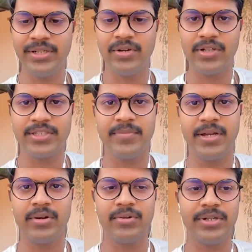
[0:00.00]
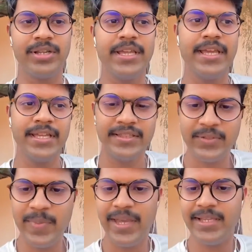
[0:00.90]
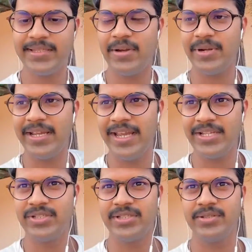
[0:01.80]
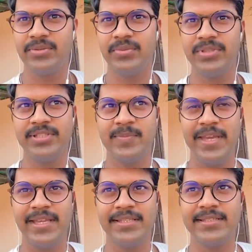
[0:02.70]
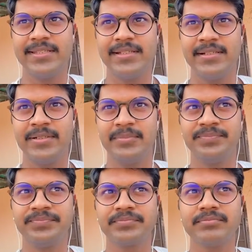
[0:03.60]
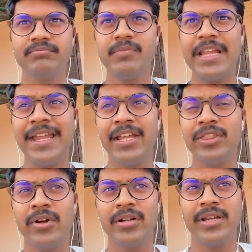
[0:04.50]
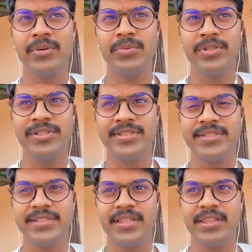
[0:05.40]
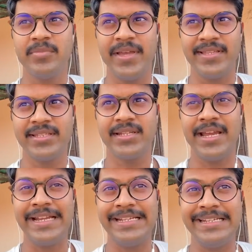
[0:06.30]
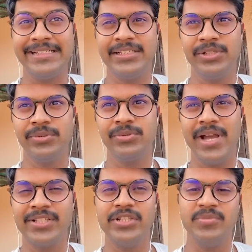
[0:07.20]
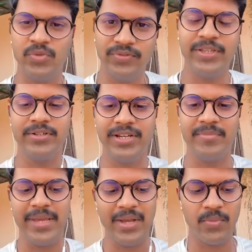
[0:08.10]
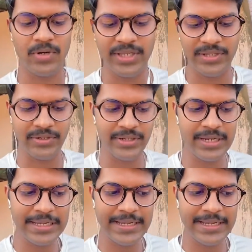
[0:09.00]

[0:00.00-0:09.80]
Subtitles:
It talks about the space, how it engages with the space, and I thought it was the best idea to actually move here and make work here